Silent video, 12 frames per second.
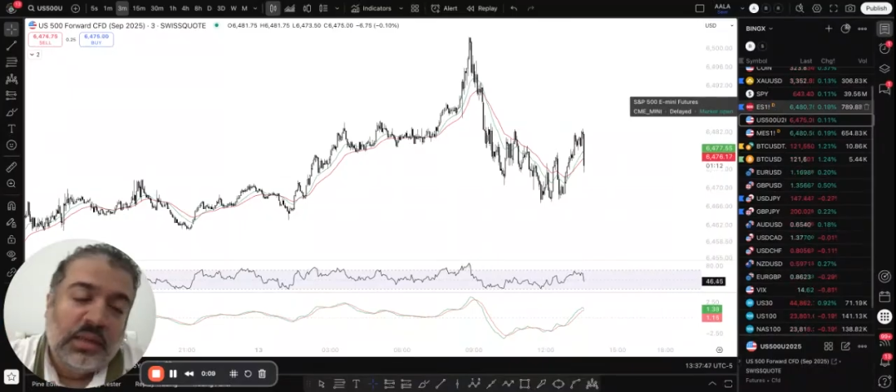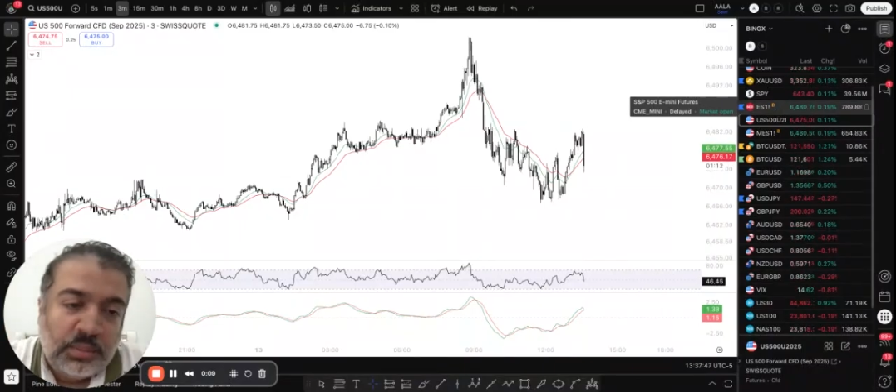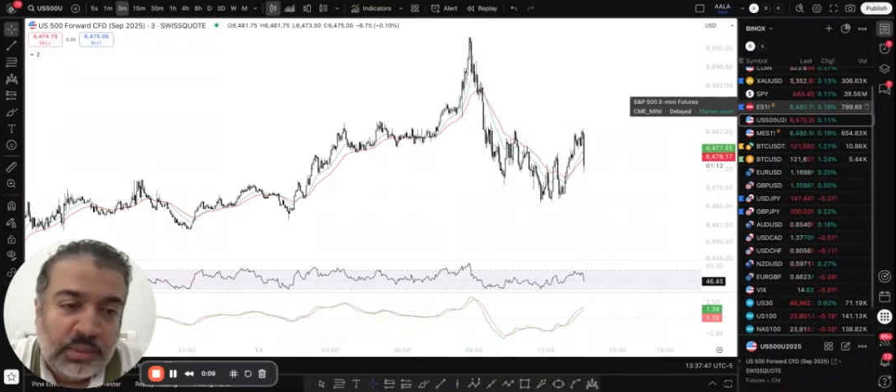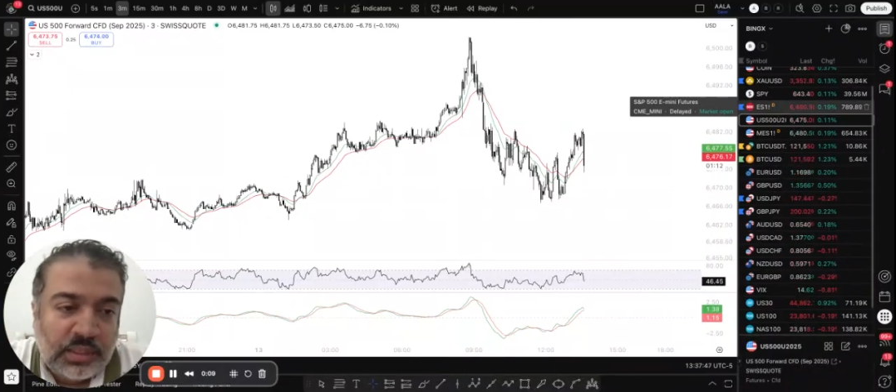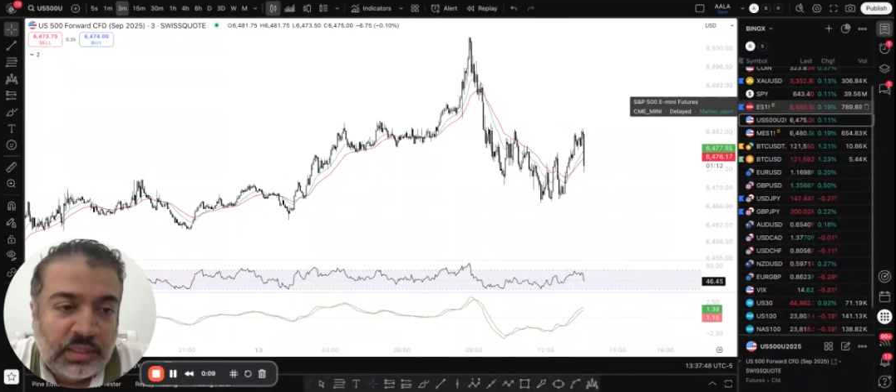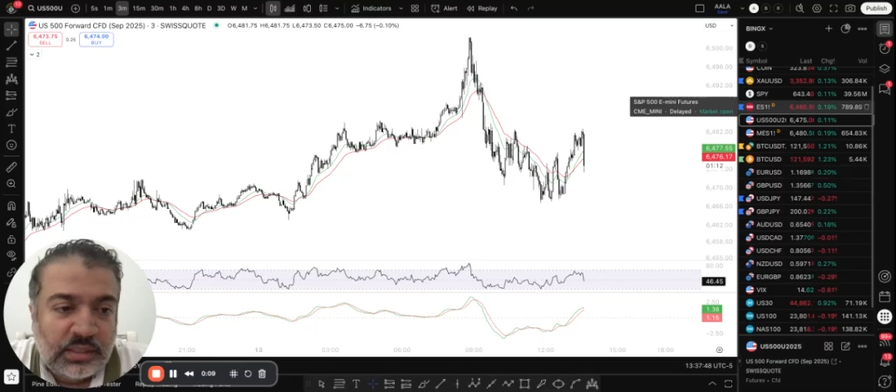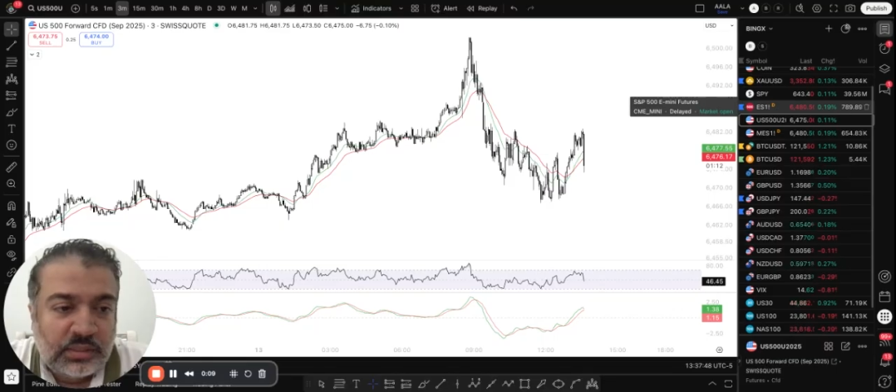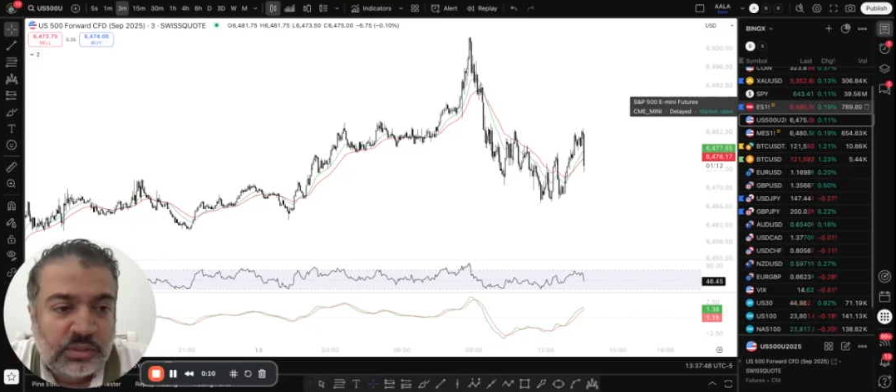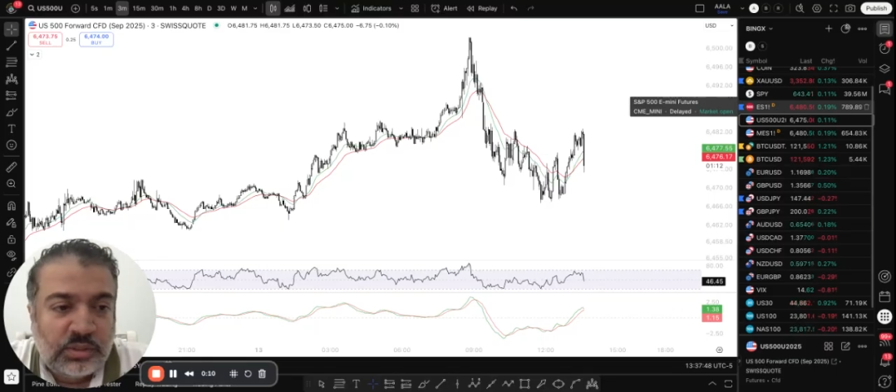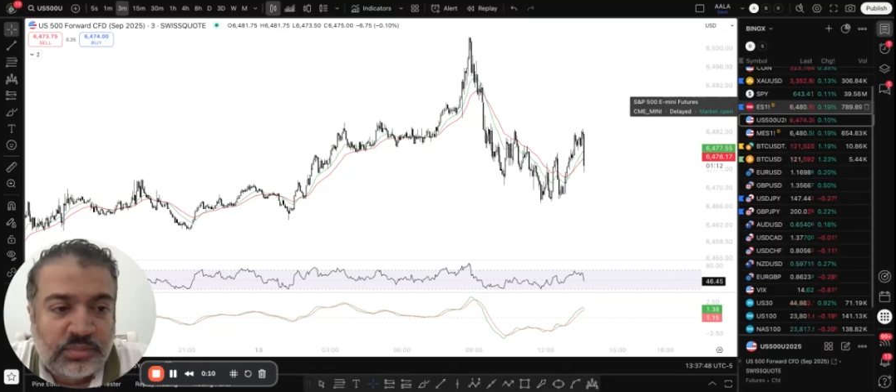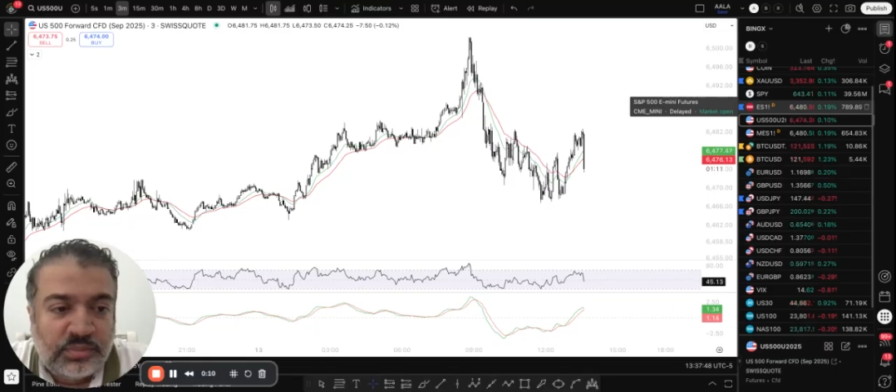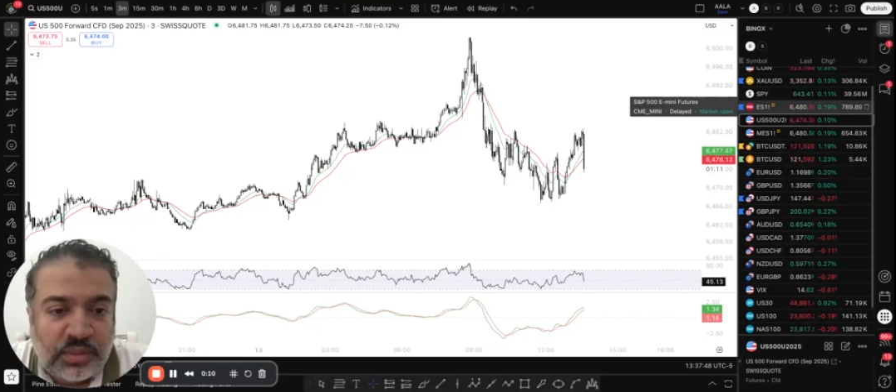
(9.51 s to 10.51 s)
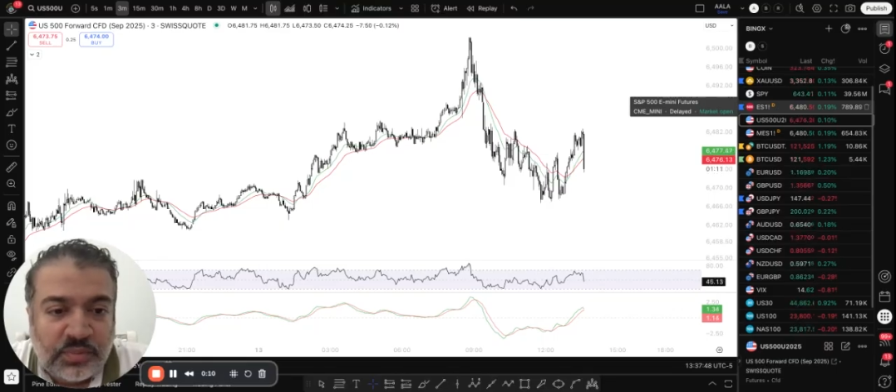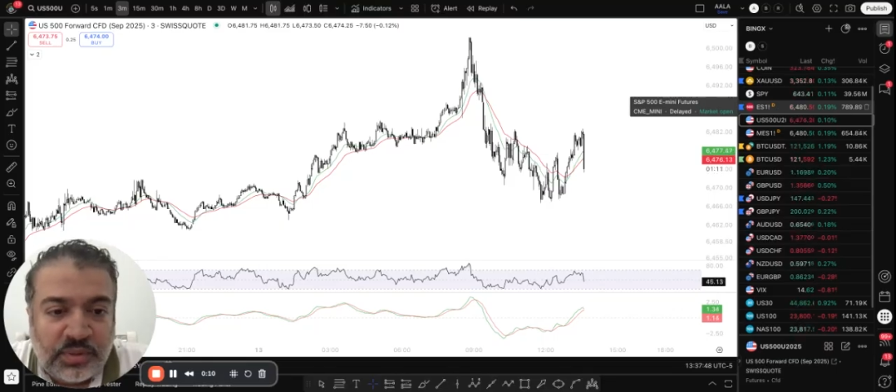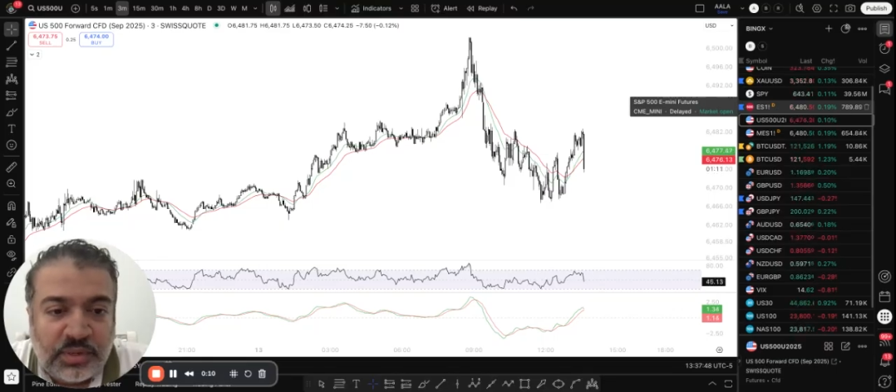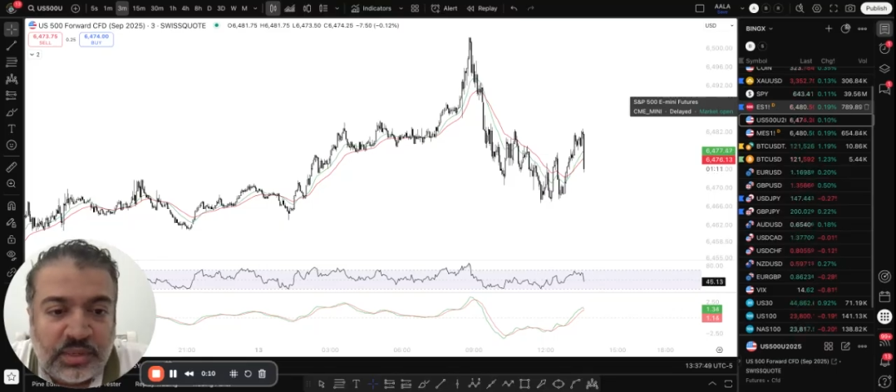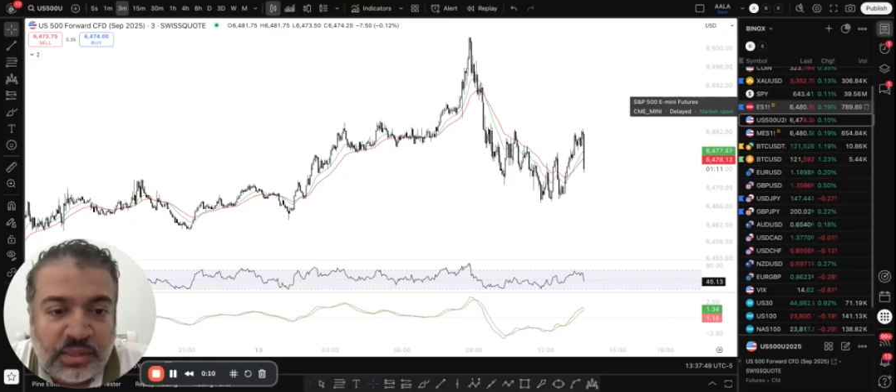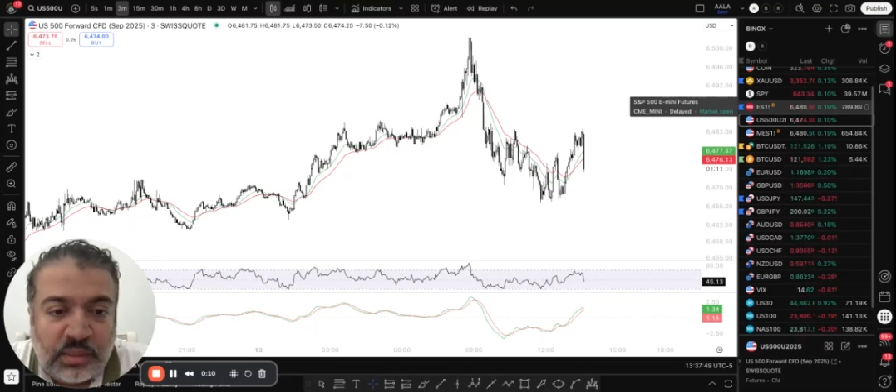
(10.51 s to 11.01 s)
America's top
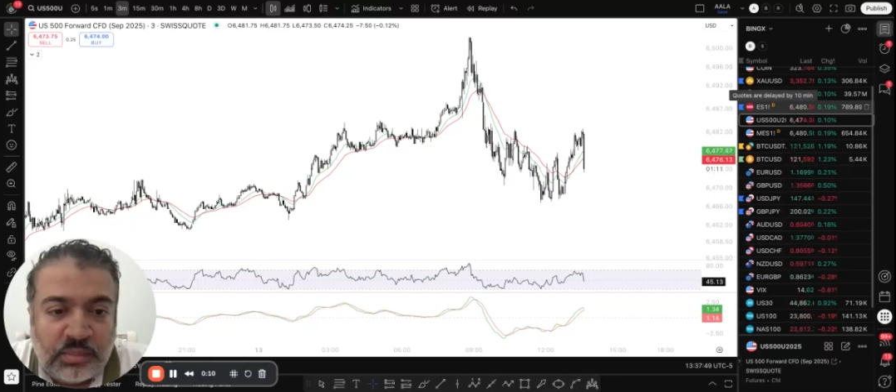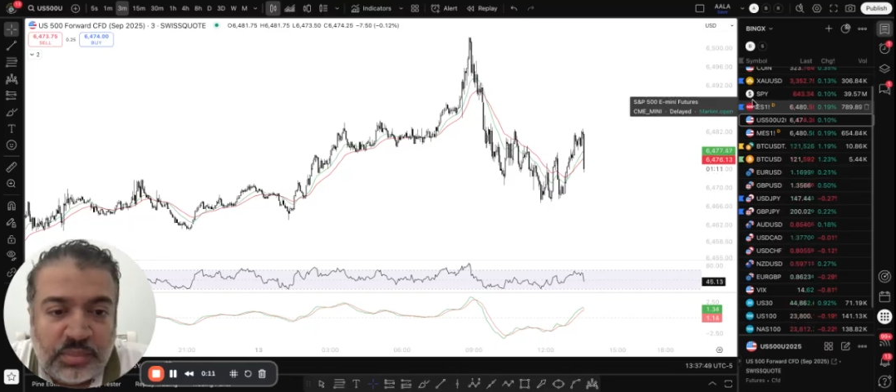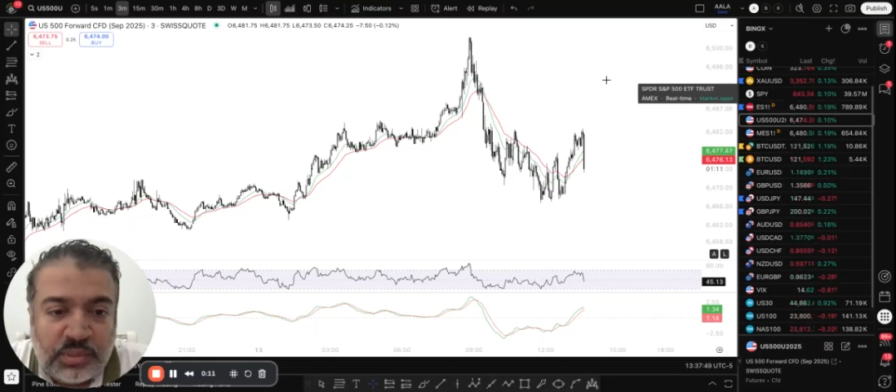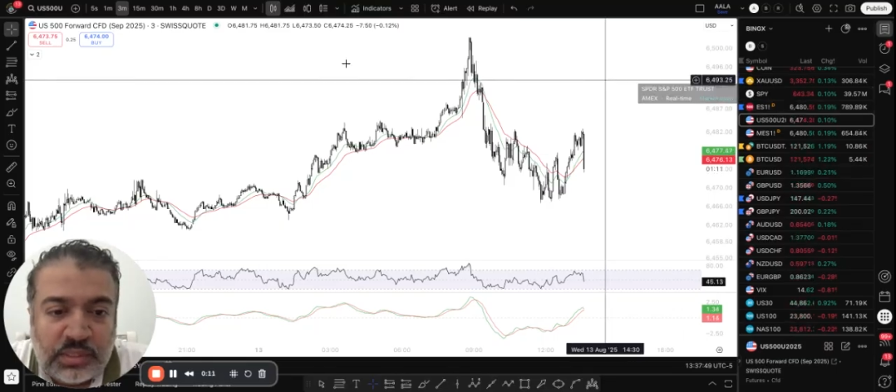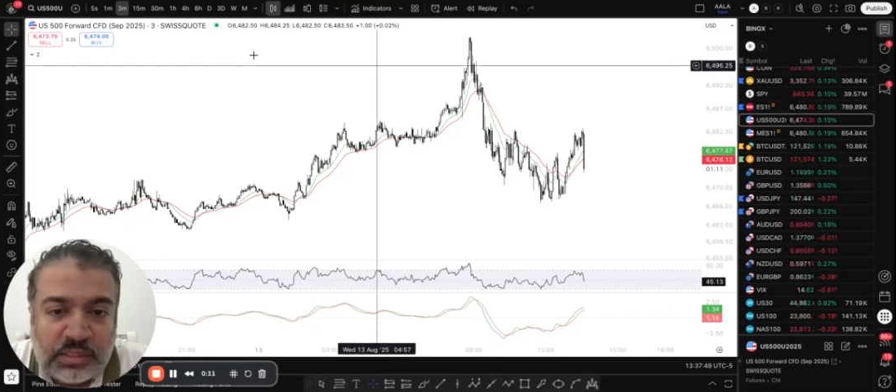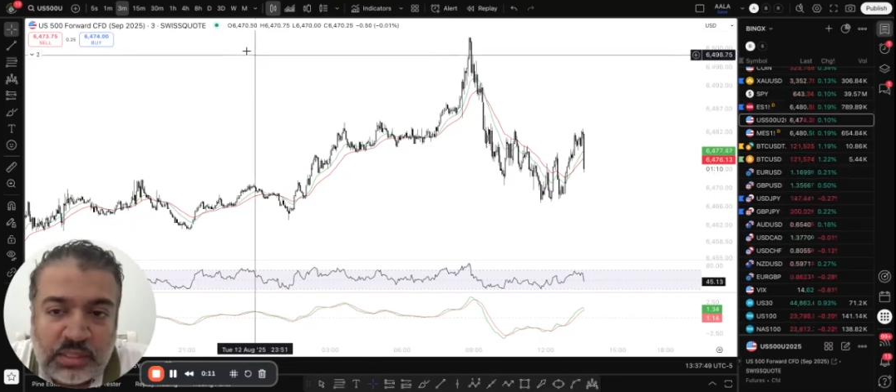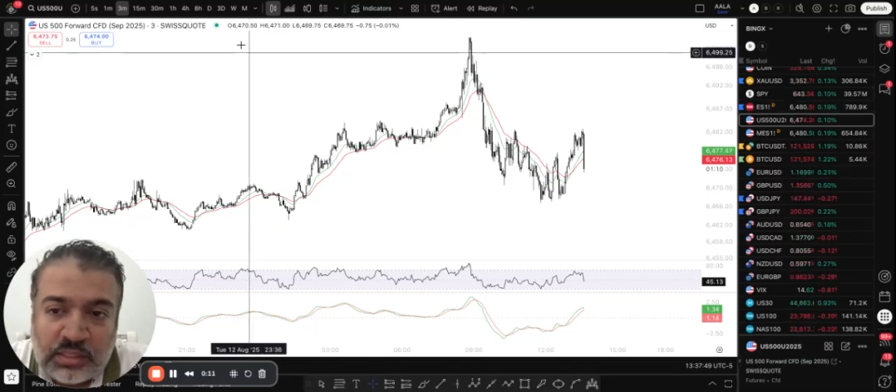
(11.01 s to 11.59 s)
500 companies.